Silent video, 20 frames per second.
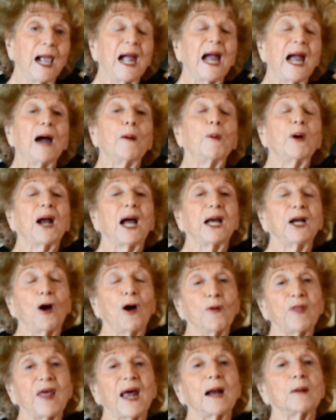And when I
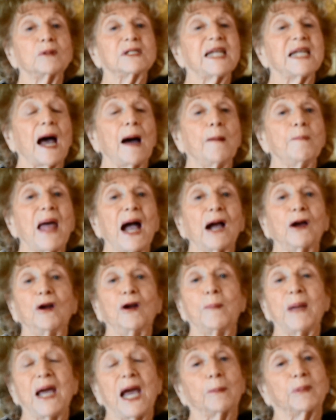know that I'm not going
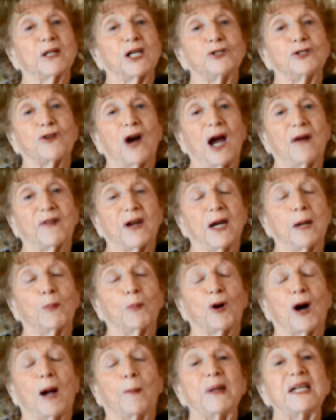to be able to drive
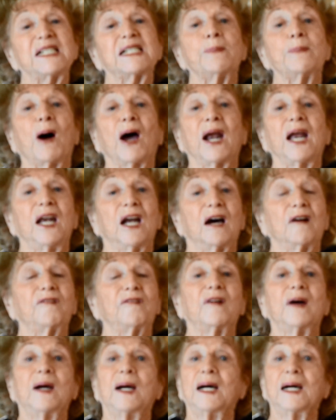anymore, I'll be smart enough
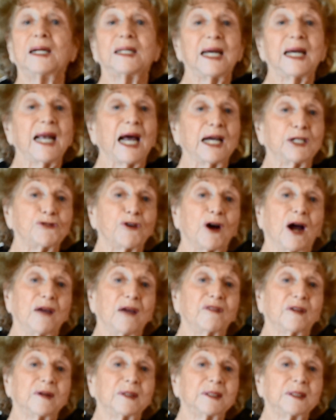to not drive.